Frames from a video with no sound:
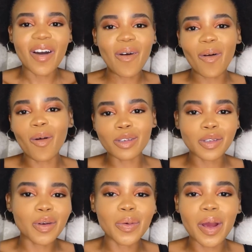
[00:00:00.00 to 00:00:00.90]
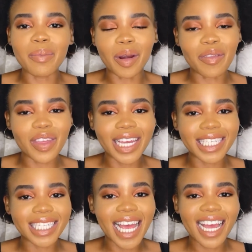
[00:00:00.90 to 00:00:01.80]
also
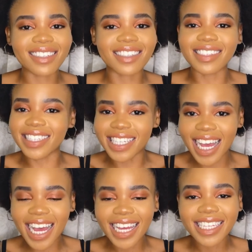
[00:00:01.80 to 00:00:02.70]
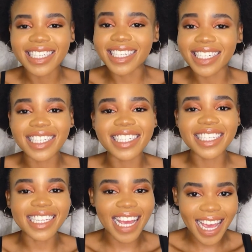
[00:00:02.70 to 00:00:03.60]
abbreviated as DEA,
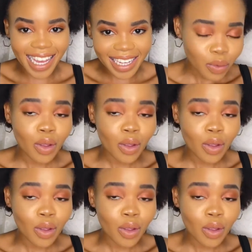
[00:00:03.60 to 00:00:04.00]
DEA,